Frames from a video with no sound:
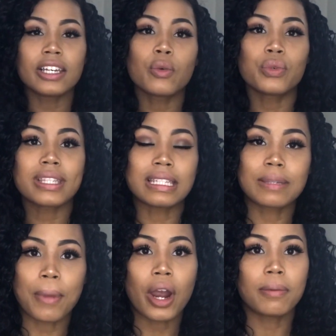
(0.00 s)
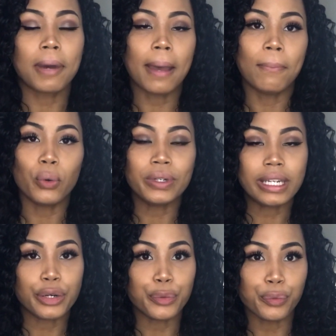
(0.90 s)
look was inspired by
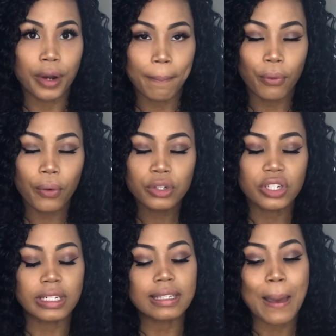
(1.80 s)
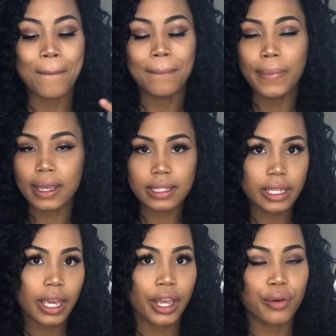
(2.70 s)
Bonita Rebel. She does
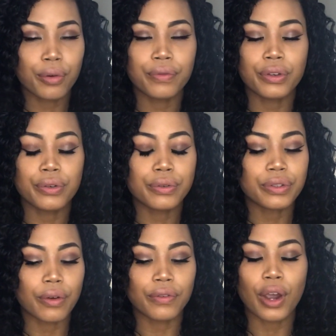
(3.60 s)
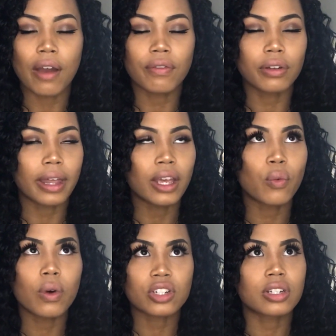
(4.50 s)
amazing hair reviews, so if you're ever like
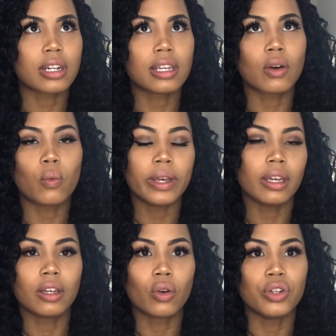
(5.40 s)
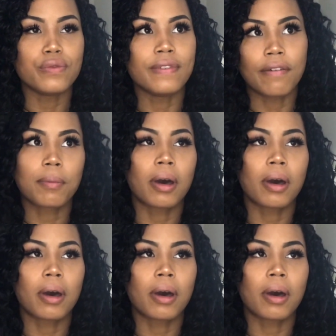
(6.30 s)
questioning a wig or you've never